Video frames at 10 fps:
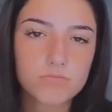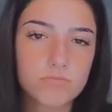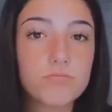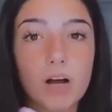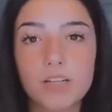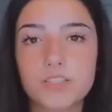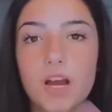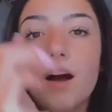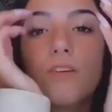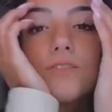much
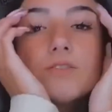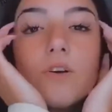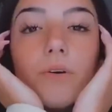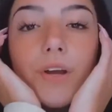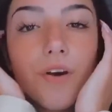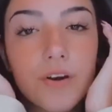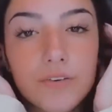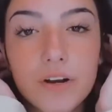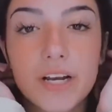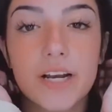else going on
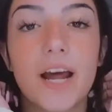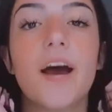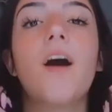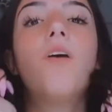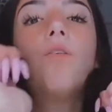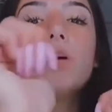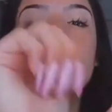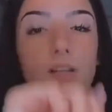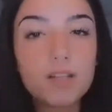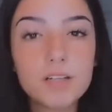right now
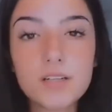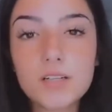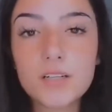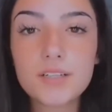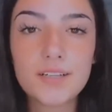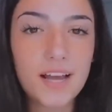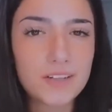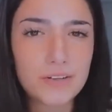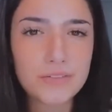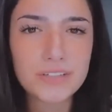at
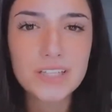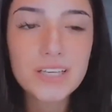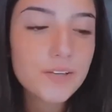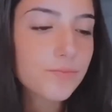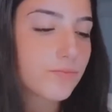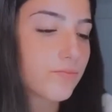all, really.